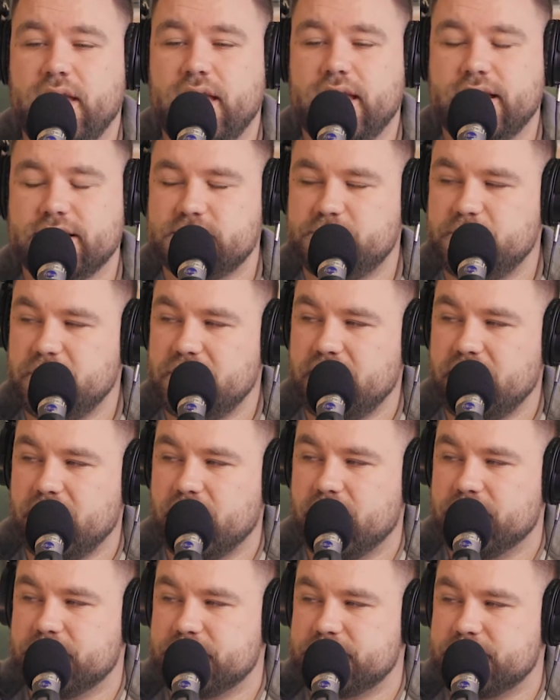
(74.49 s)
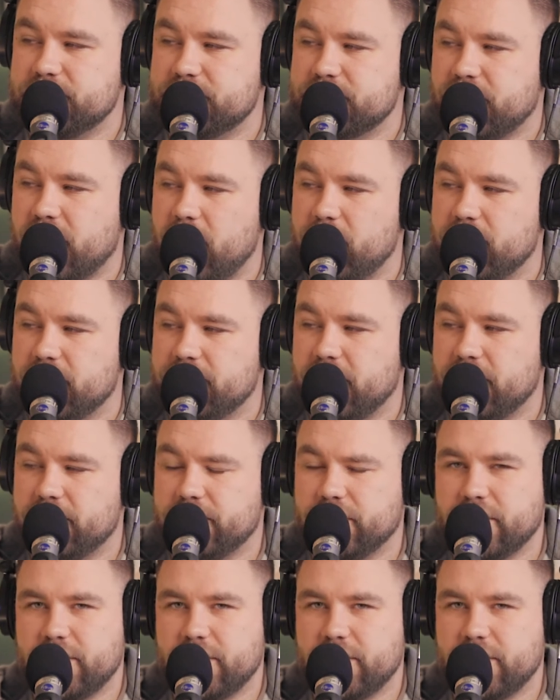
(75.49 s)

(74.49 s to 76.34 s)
And speaking of subscribe and follow,